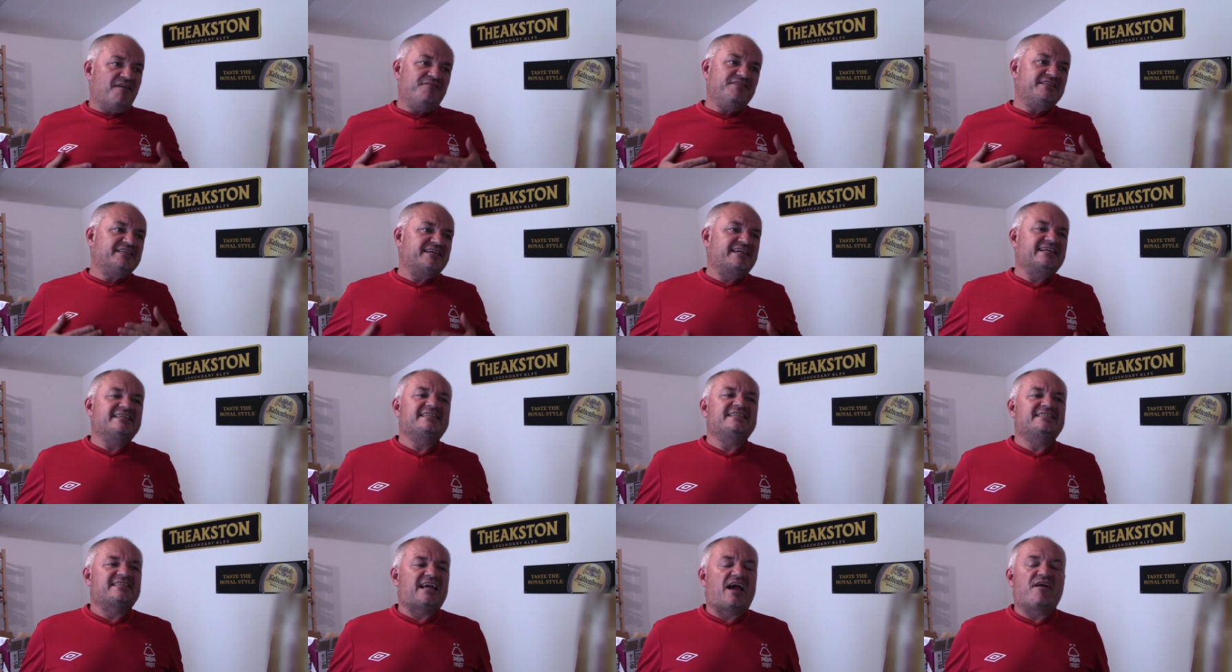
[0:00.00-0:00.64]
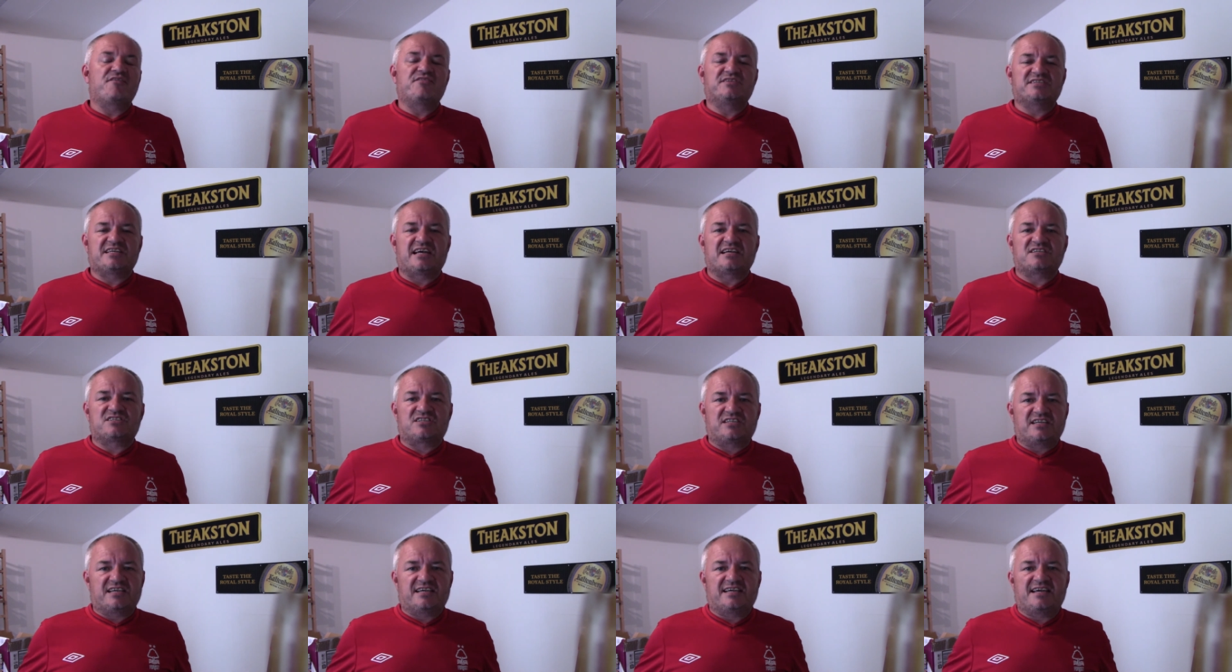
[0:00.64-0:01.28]
I think the kiddies area is
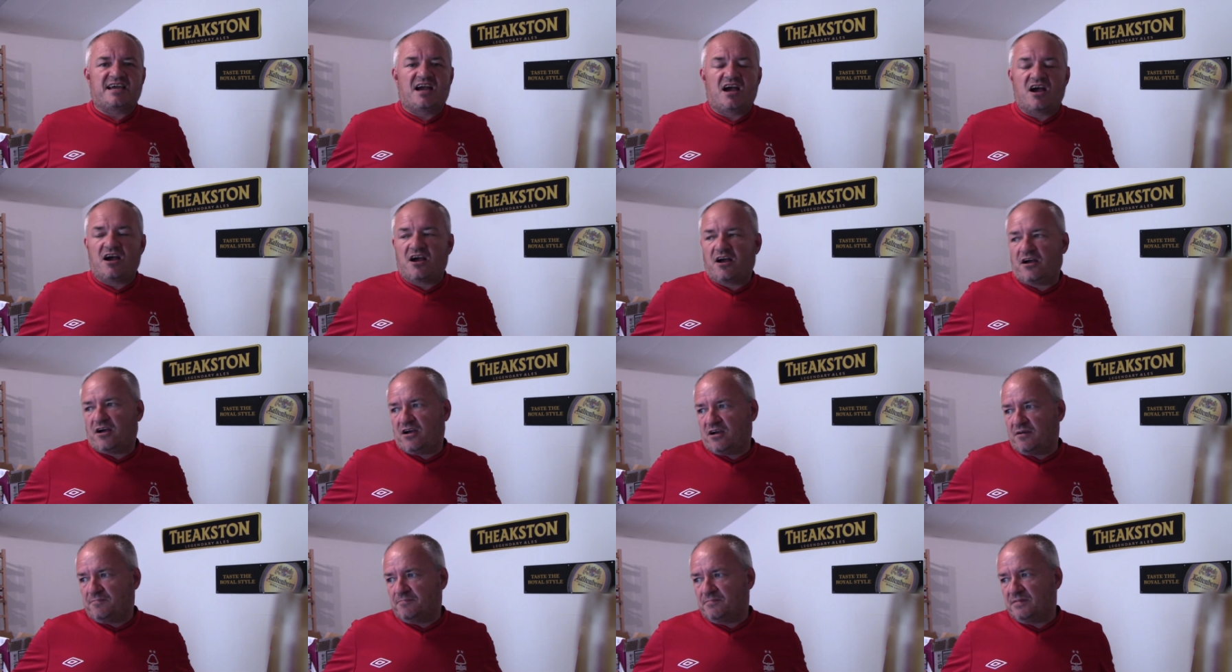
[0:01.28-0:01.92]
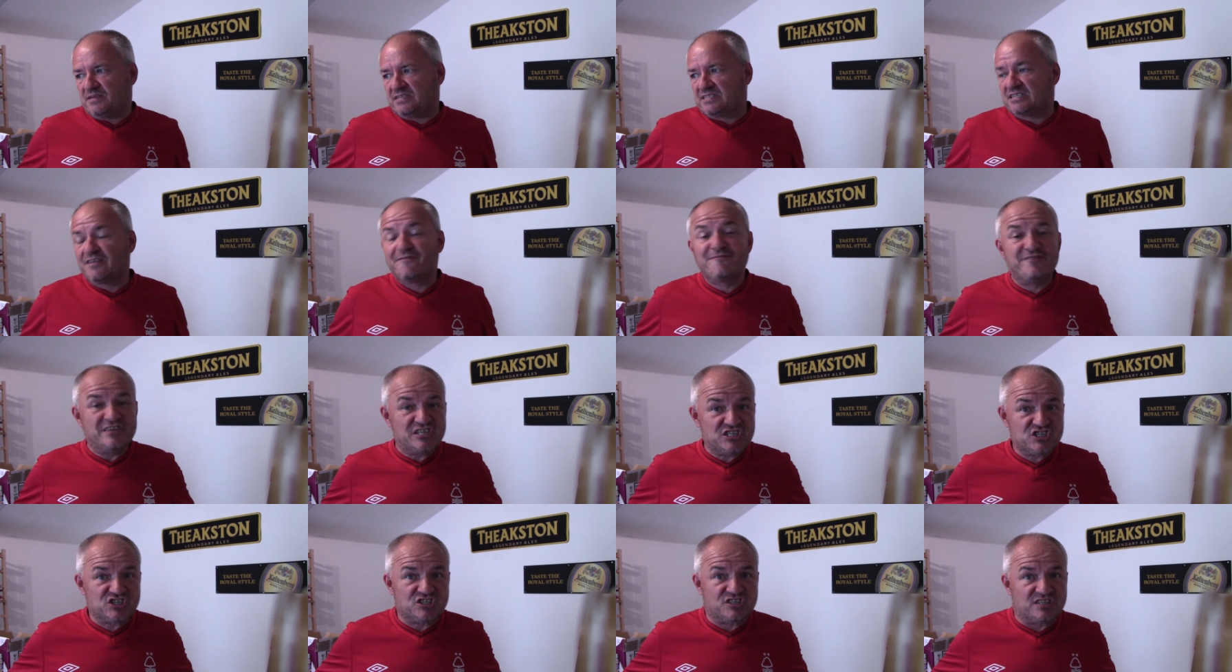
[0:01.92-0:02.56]
actually
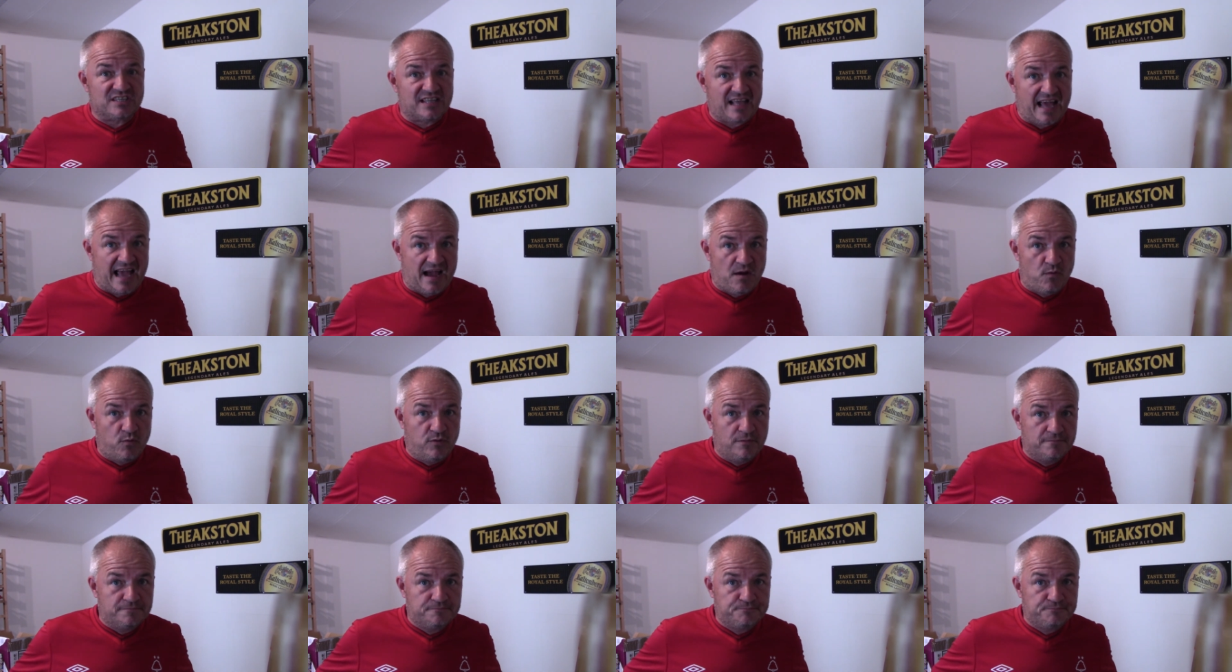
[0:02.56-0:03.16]
sufficient now.